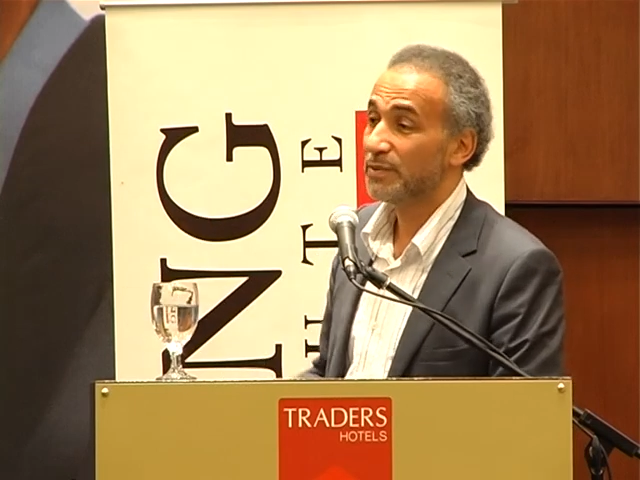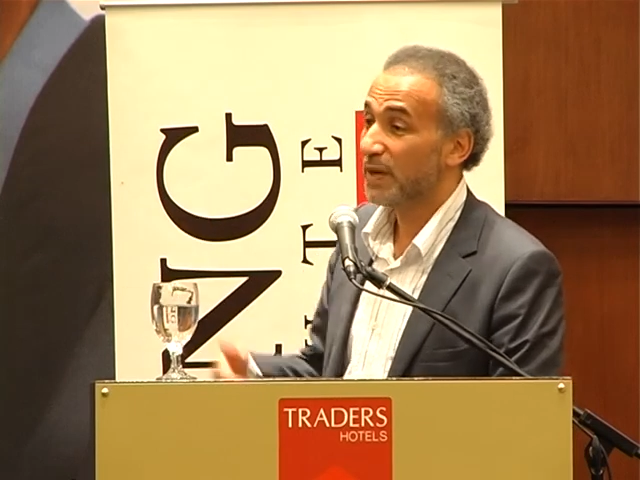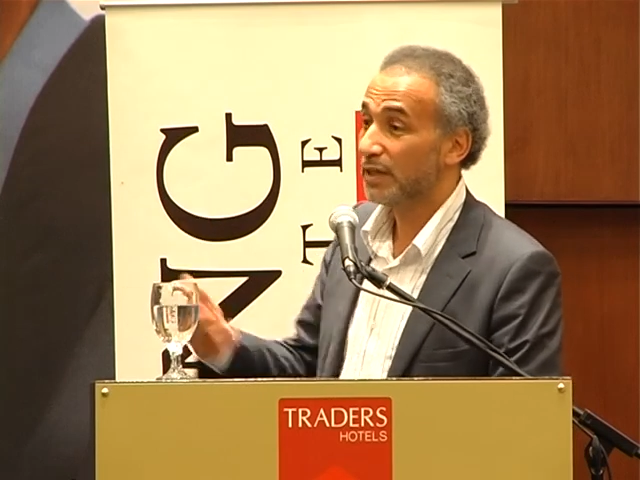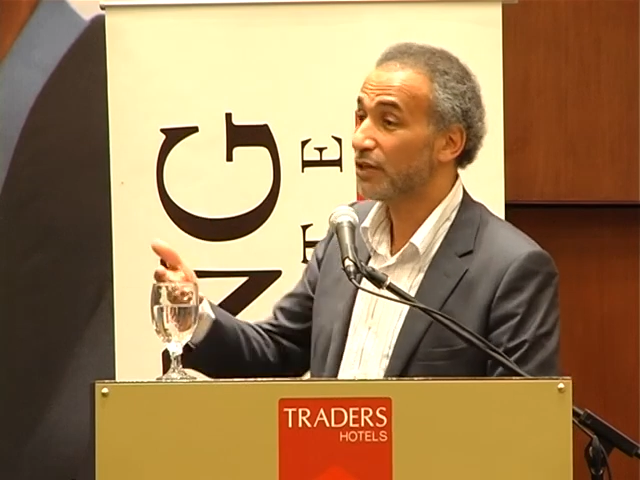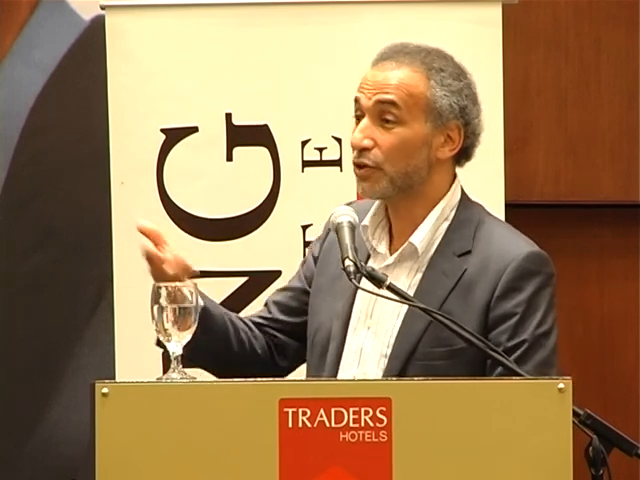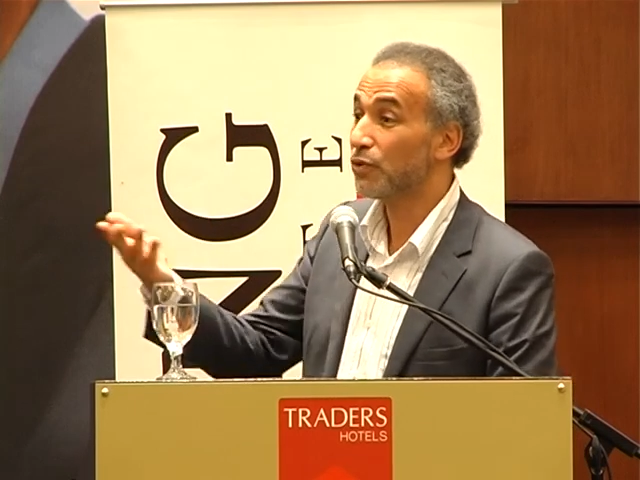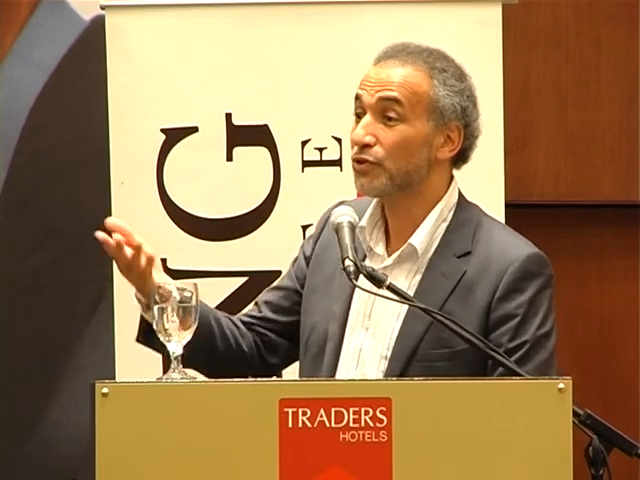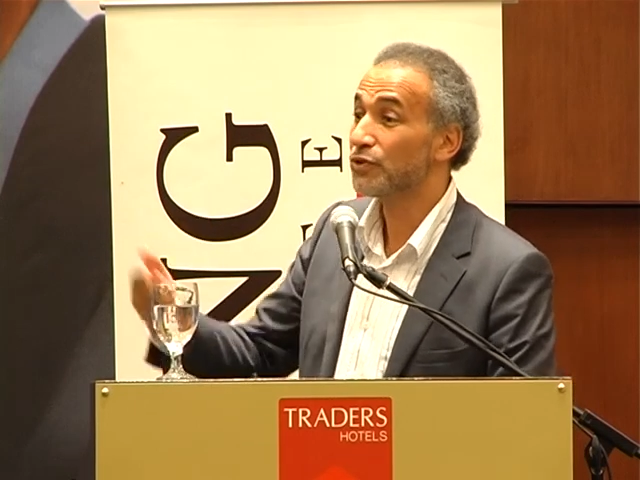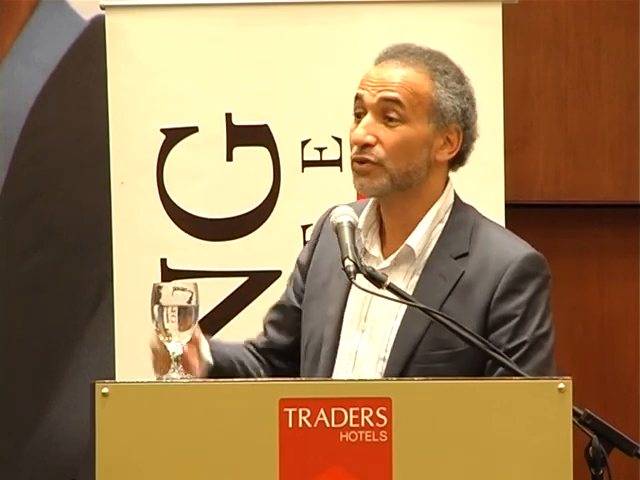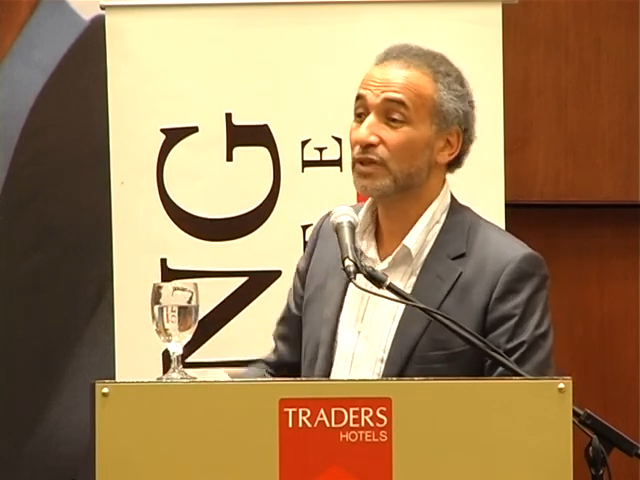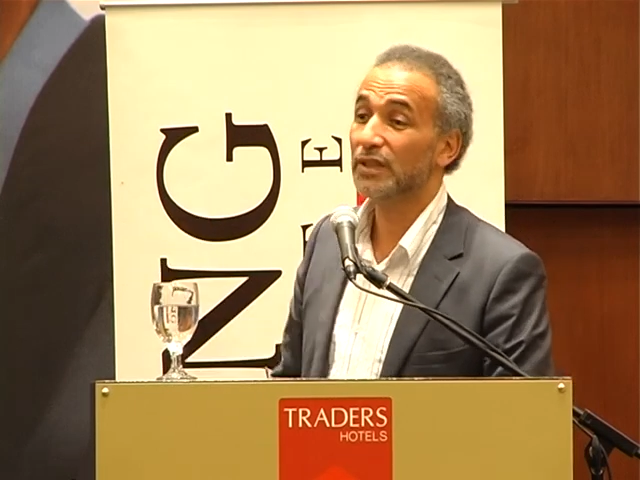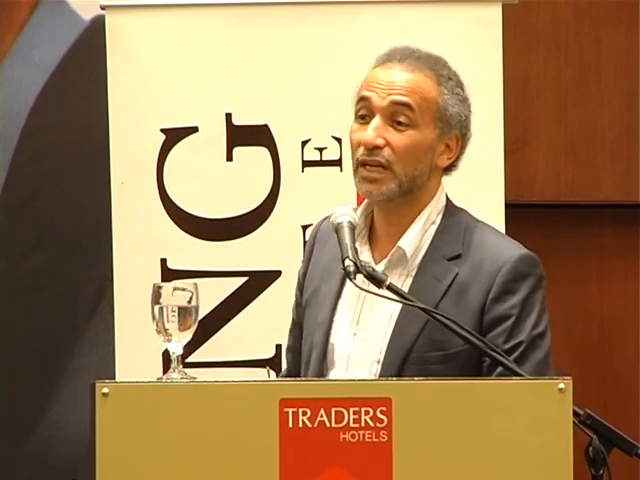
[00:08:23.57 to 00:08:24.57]
but are
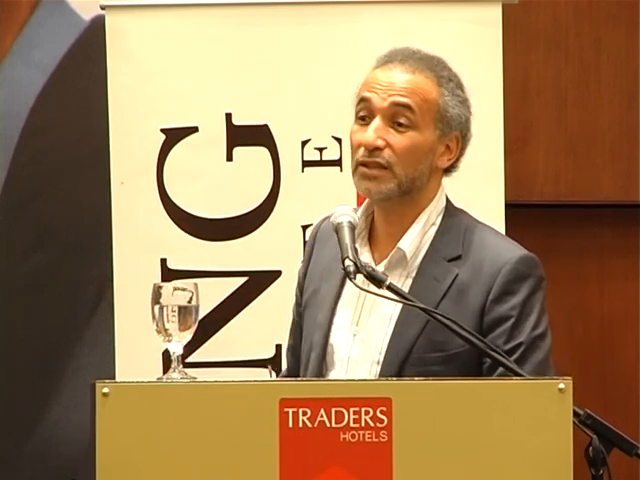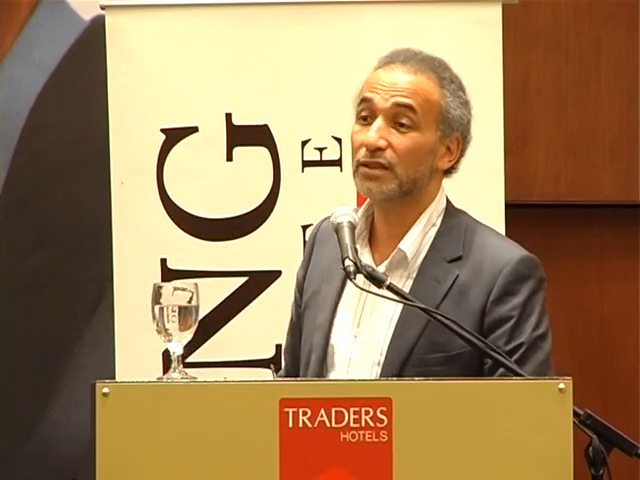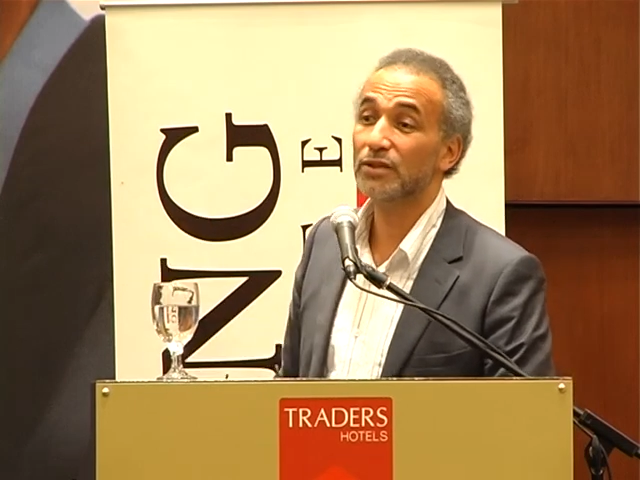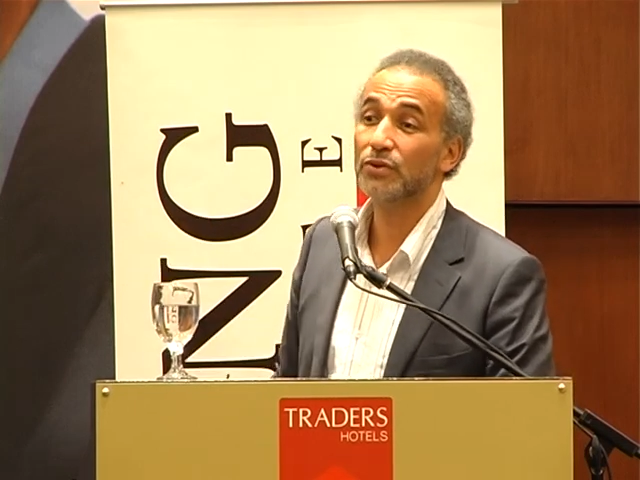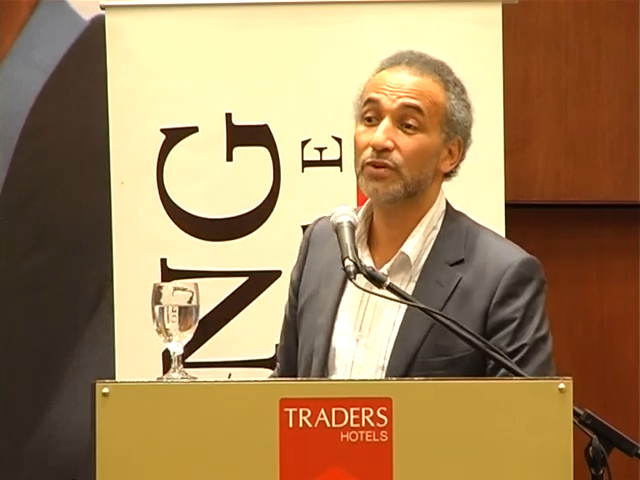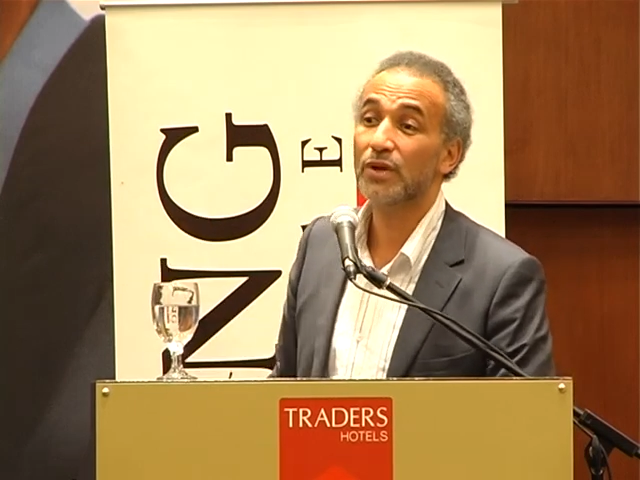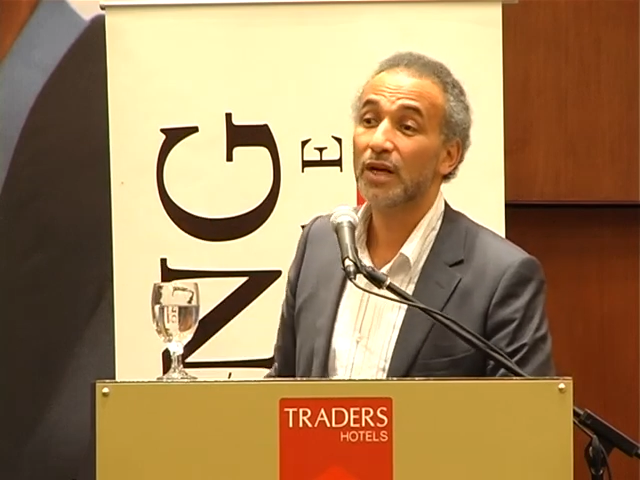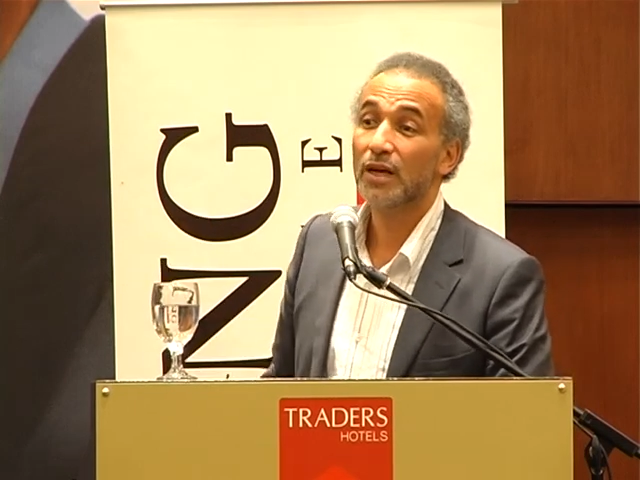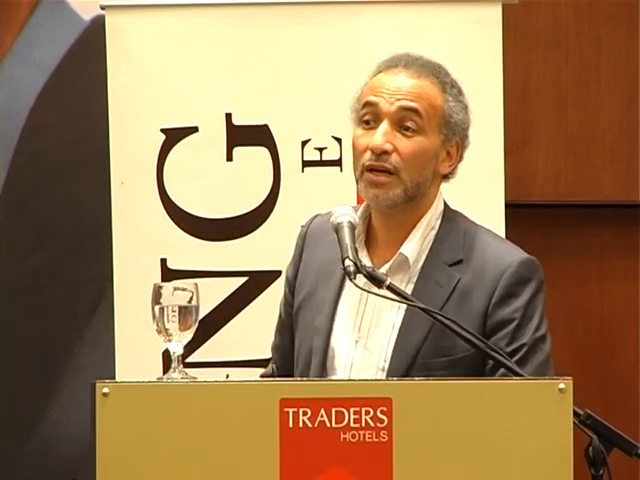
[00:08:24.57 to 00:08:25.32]
also connected to